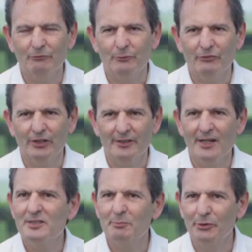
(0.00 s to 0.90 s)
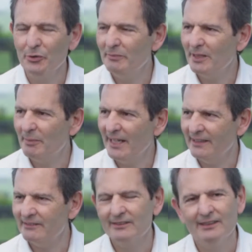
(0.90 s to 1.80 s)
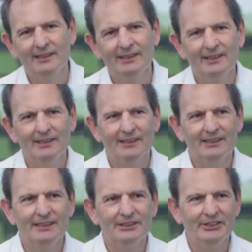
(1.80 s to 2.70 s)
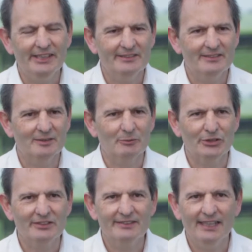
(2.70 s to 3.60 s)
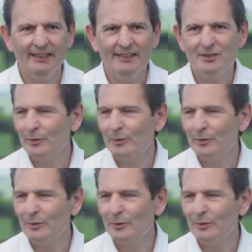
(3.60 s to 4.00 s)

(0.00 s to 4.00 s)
We've got a nice broodmare band, shares in some good stallions.